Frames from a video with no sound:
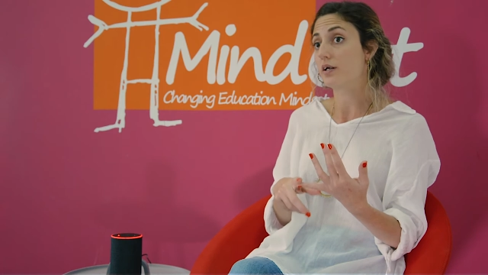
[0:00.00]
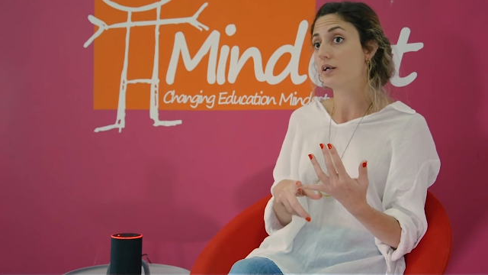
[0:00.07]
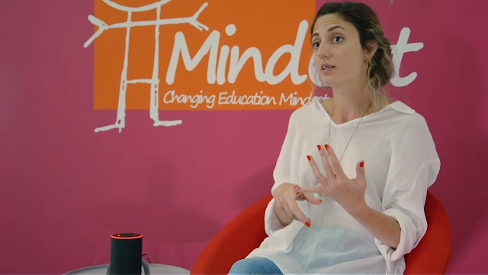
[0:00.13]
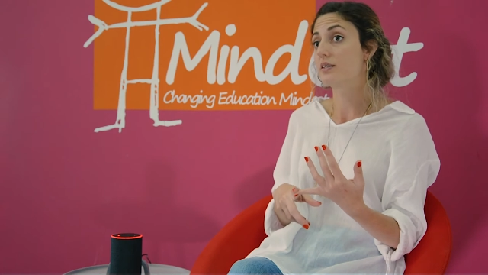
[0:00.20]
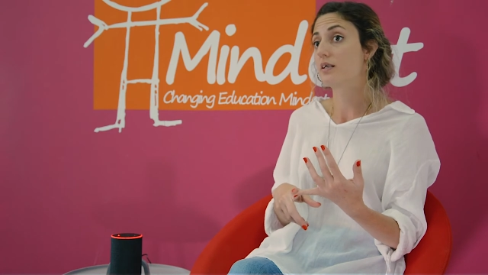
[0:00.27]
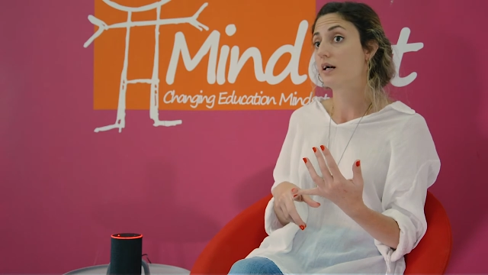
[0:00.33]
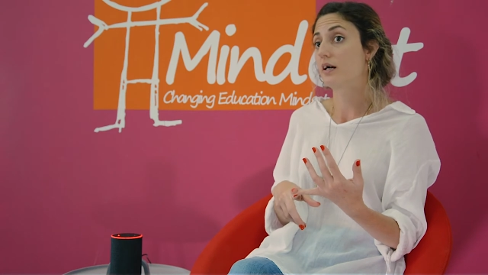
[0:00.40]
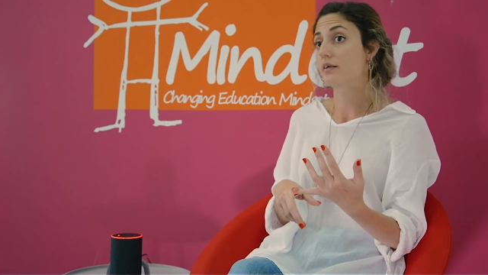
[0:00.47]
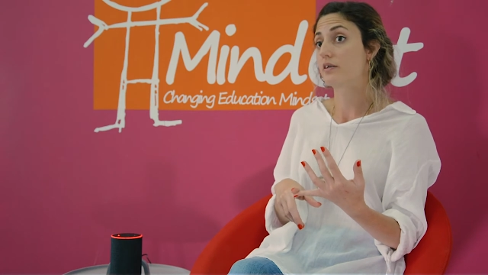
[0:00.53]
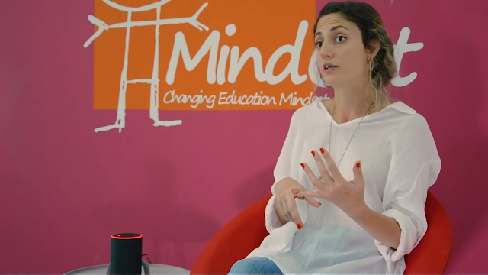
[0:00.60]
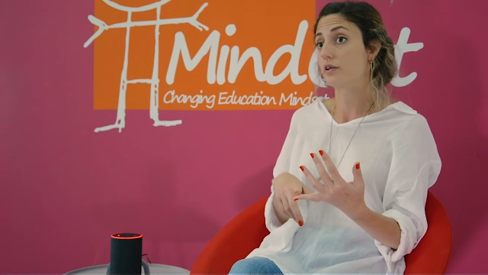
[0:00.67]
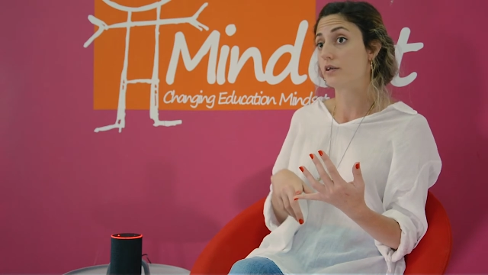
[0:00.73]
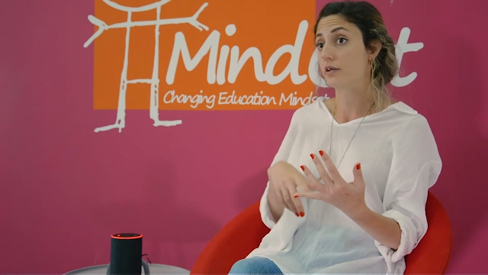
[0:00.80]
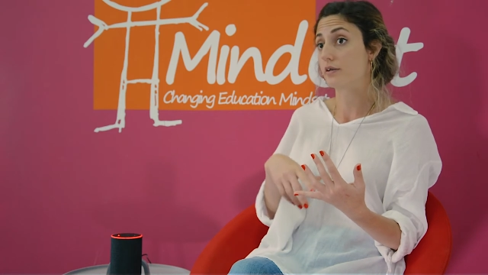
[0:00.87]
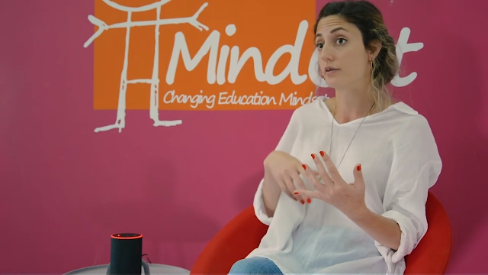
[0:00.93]
it is that
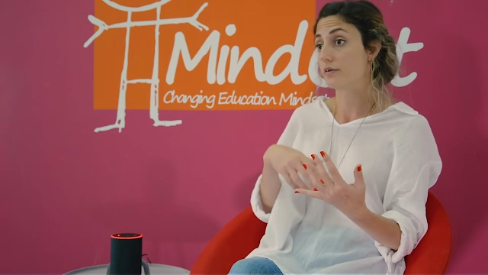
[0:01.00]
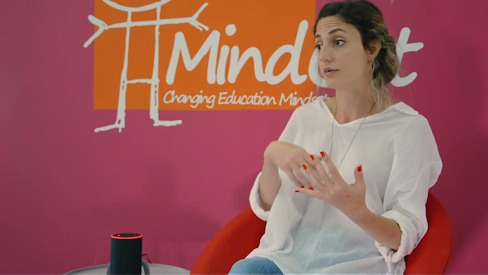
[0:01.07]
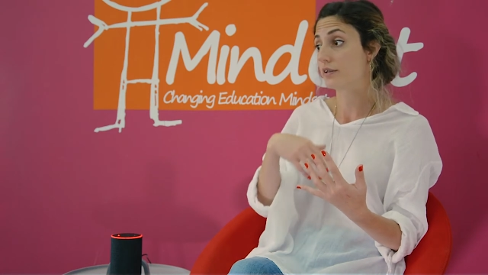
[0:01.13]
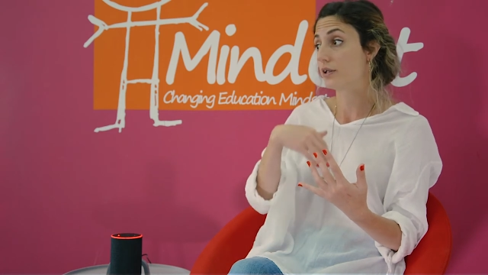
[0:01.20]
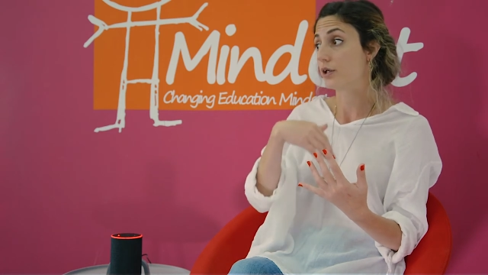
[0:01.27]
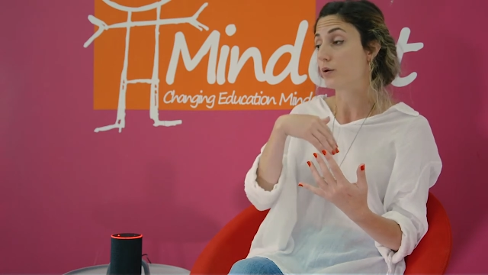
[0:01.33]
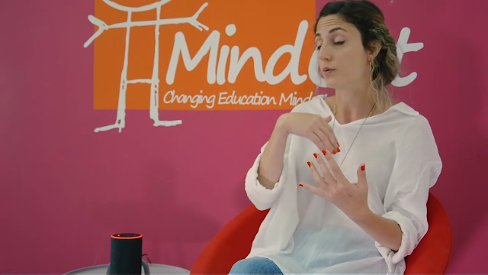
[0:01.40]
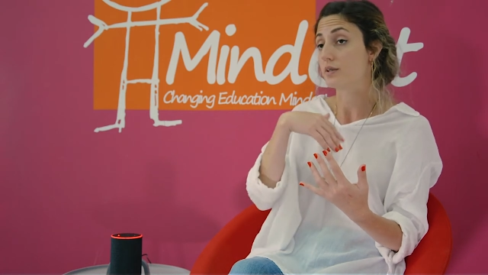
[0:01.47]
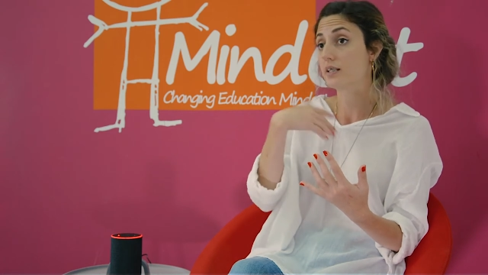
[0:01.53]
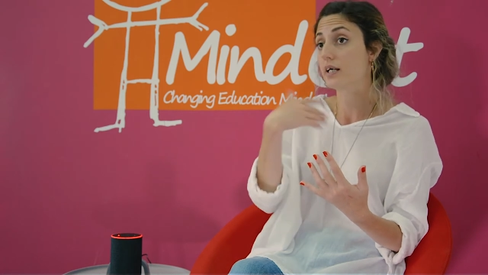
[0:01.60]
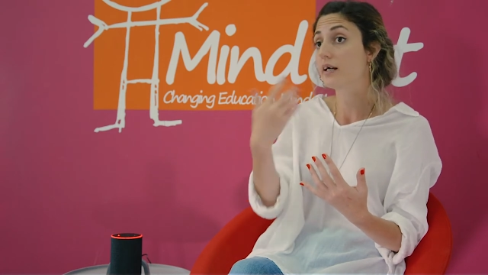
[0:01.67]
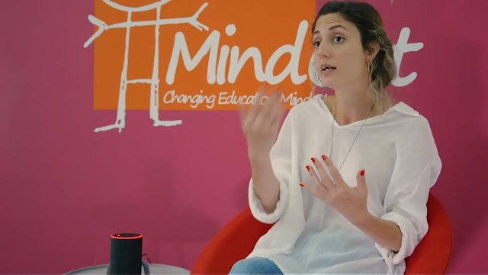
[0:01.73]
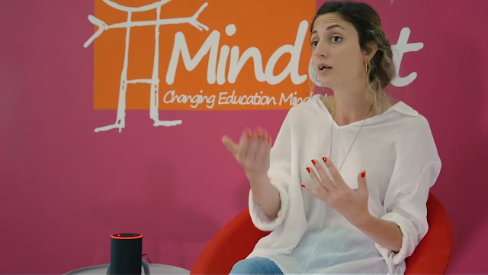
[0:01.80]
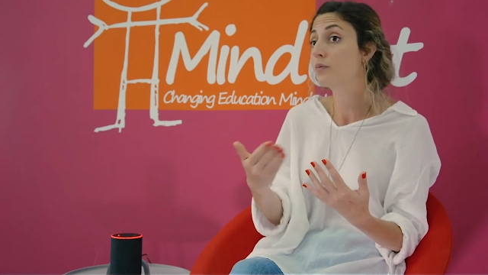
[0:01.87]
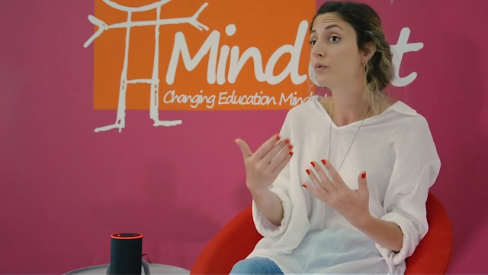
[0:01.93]
they're, you know,
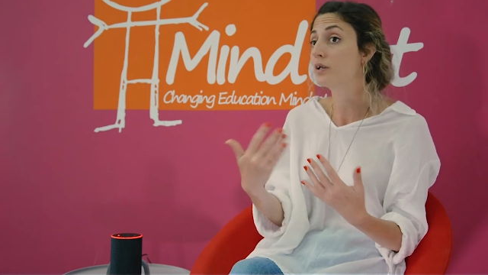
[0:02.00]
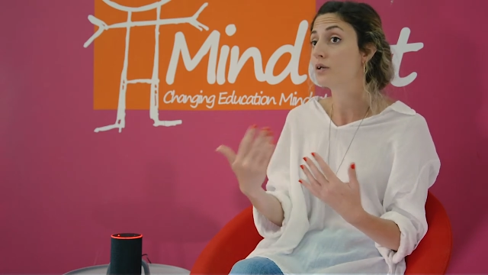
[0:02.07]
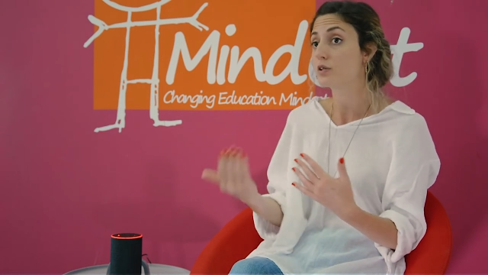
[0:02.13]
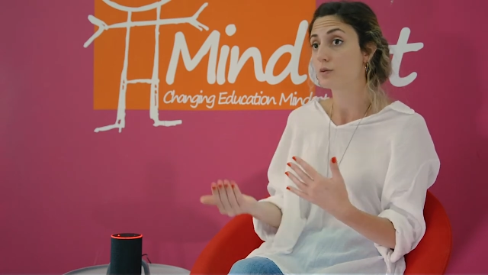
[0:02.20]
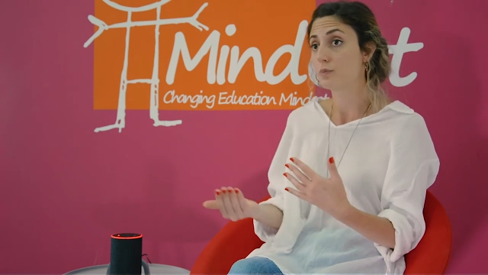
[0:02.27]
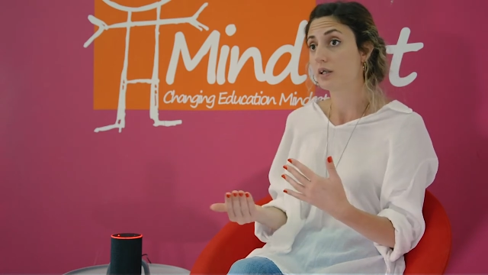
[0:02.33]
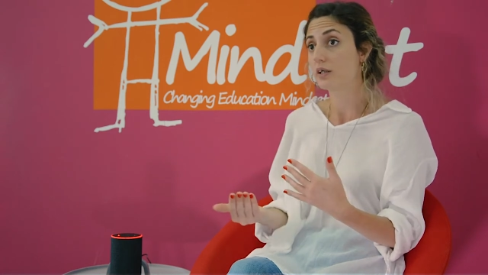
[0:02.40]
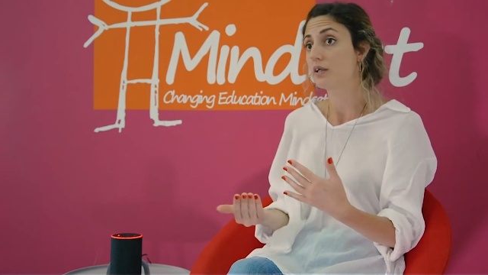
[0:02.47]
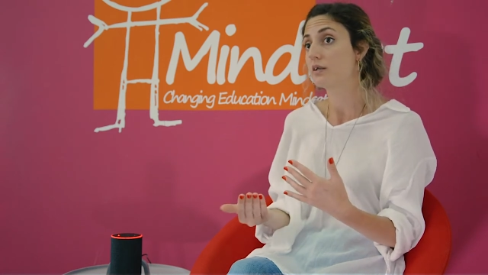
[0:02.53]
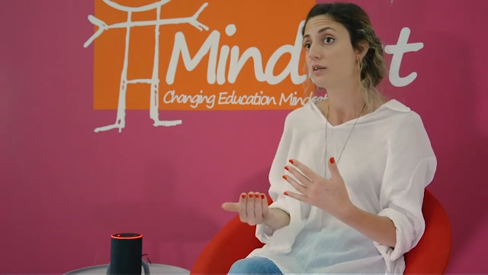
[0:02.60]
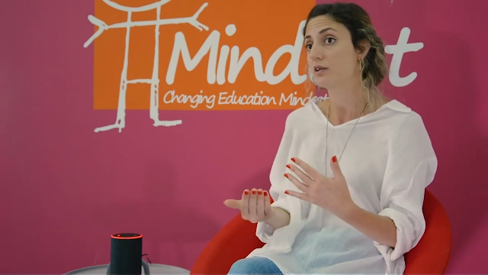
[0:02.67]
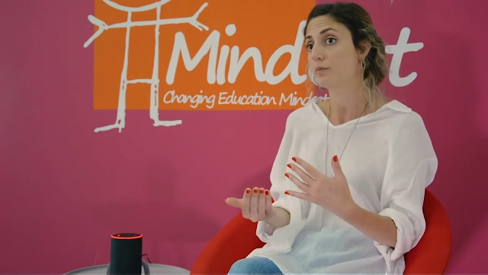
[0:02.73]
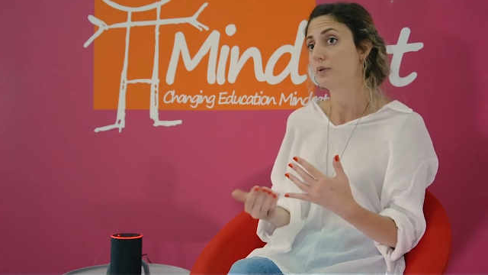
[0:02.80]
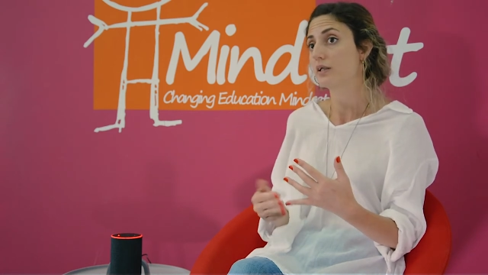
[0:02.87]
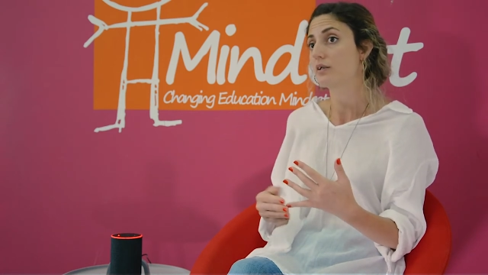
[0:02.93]
saying when they're
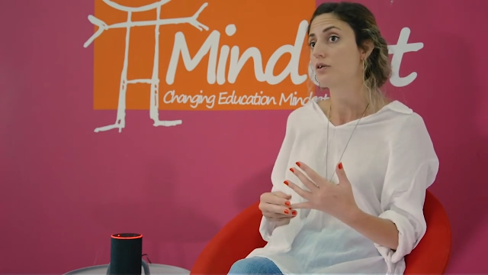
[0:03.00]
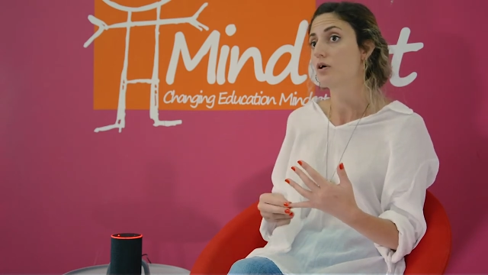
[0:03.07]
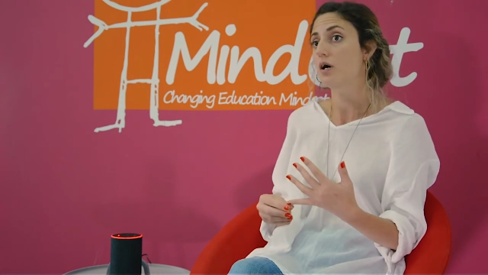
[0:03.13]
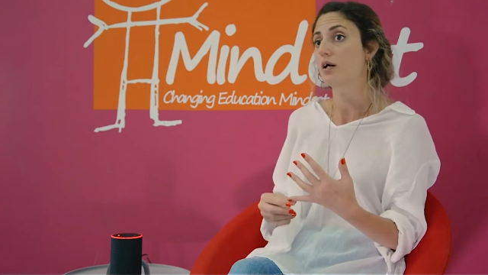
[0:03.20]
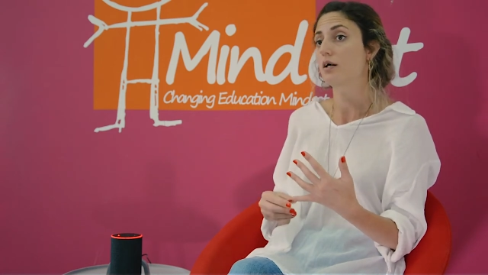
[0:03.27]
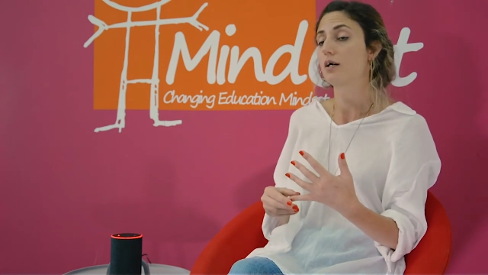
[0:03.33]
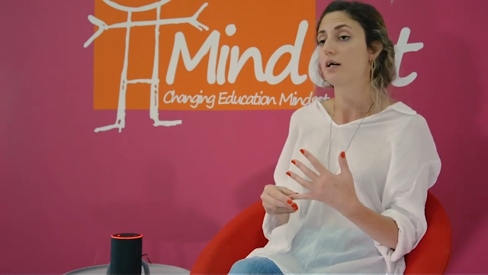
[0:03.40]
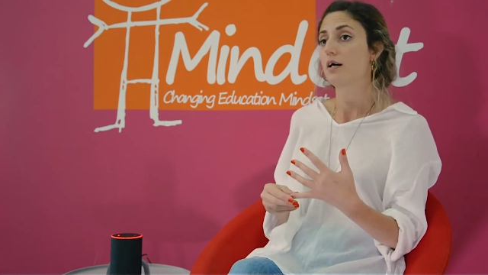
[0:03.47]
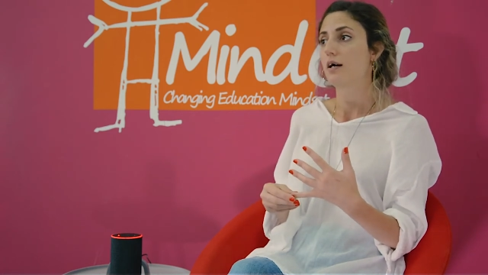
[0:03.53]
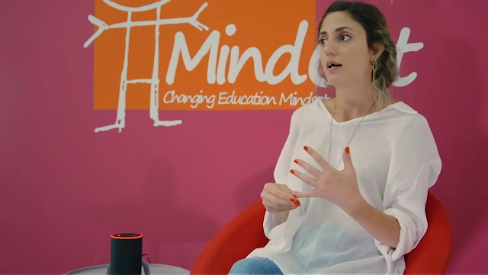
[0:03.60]
speaking to BigTalk,